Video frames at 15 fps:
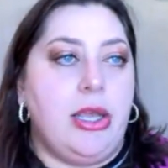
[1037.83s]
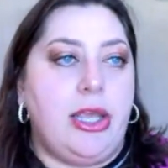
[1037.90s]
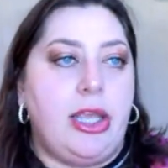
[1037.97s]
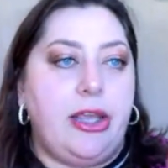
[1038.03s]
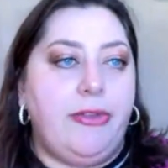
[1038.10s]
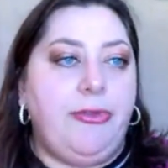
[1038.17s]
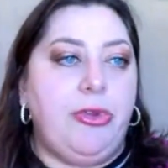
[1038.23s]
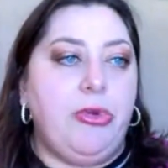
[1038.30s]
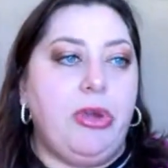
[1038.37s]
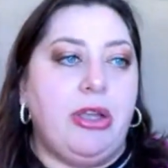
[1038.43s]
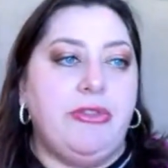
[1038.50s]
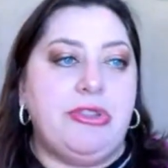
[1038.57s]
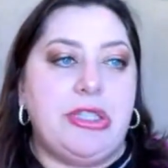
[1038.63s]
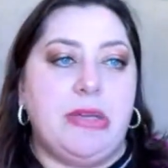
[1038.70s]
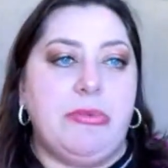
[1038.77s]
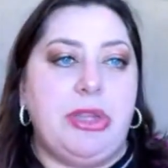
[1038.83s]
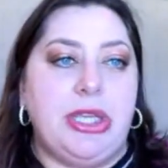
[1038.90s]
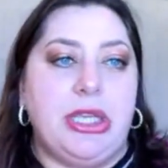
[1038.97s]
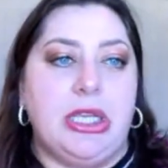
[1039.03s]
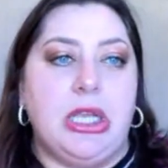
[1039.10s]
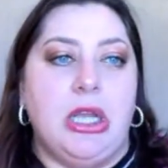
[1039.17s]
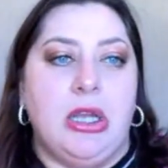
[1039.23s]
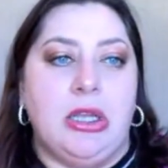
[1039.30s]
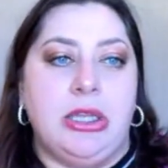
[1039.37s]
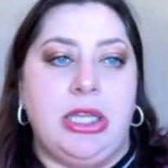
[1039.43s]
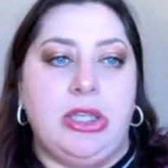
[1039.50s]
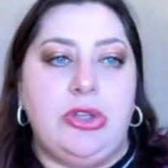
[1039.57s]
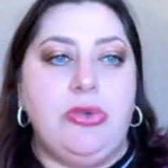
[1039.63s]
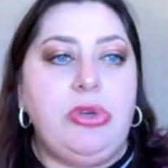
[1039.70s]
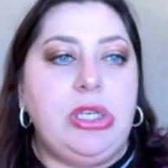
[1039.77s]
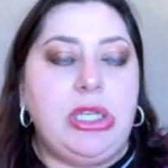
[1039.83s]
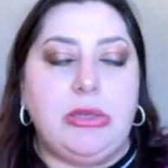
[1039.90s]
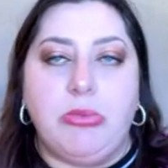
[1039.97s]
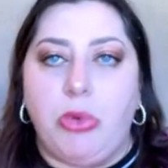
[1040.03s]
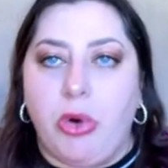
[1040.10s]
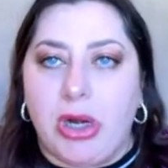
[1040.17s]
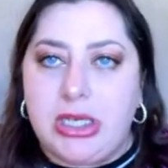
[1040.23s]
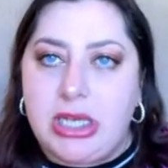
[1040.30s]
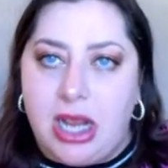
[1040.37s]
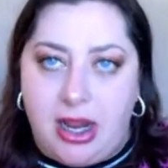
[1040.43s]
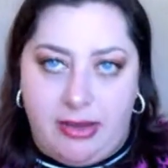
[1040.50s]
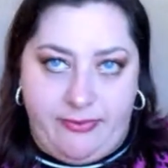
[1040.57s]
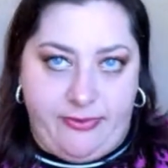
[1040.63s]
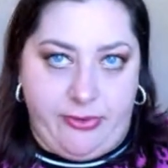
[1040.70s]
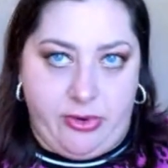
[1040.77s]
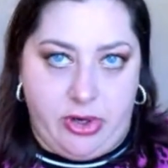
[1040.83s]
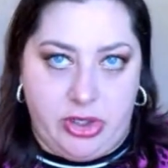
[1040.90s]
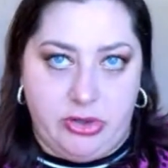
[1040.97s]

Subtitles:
If you have something that you need more time for,